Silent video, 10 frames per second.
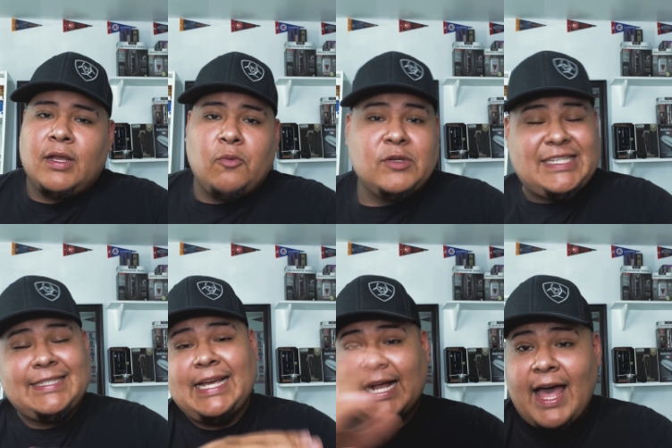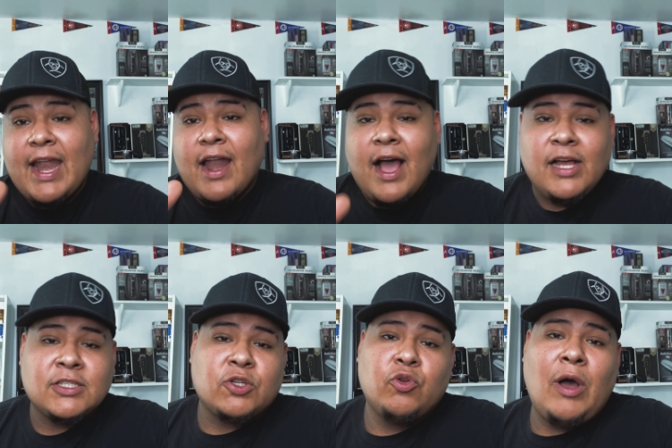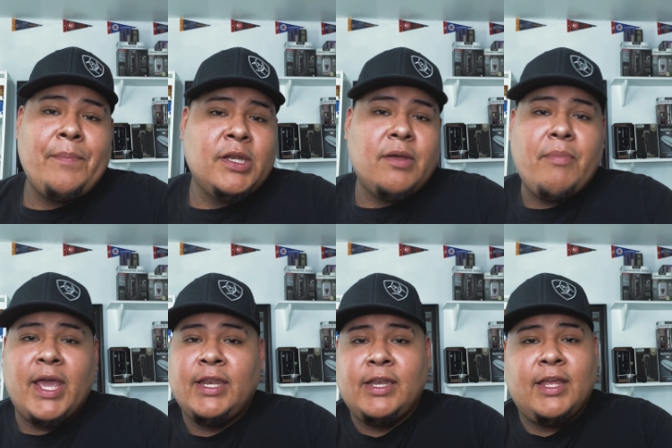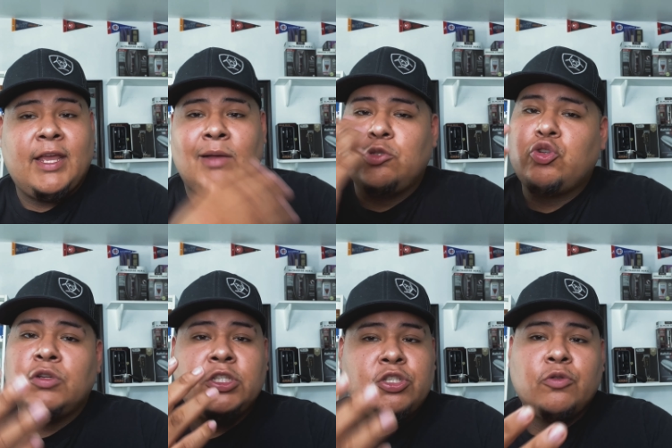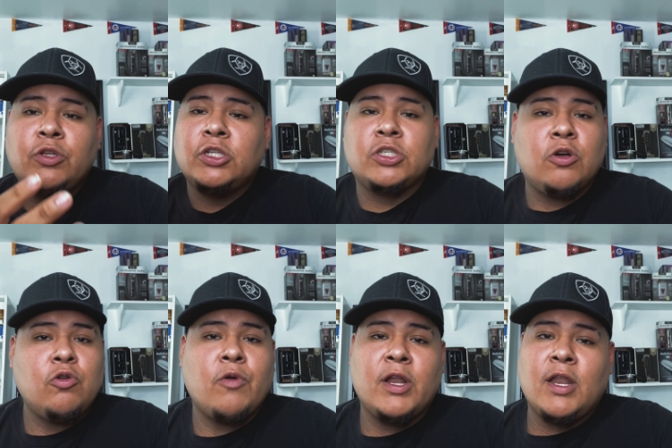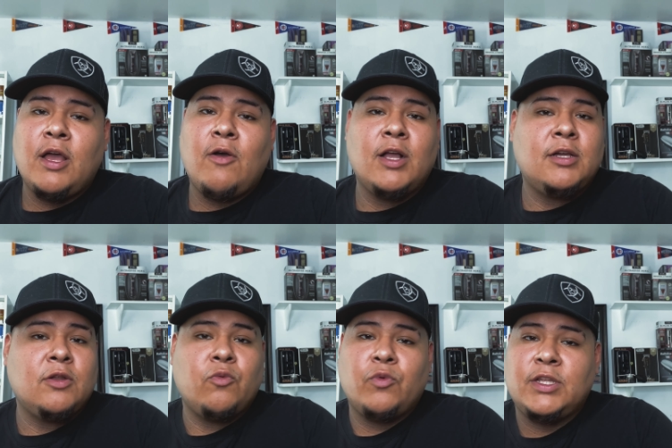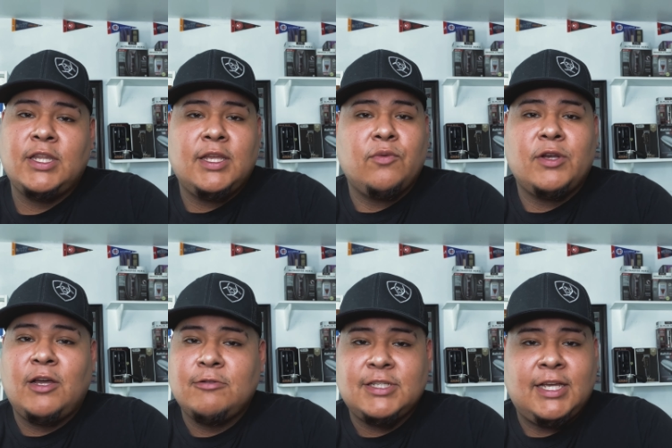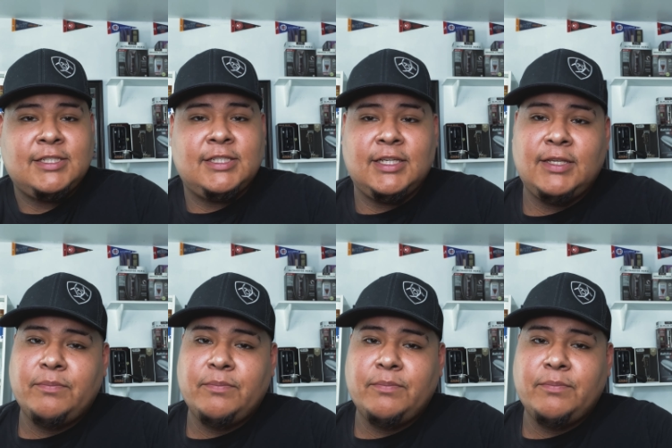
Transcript: Since I got out of high school, I've been debating it. I'm 22 years old right now. I could have went in when I was 19,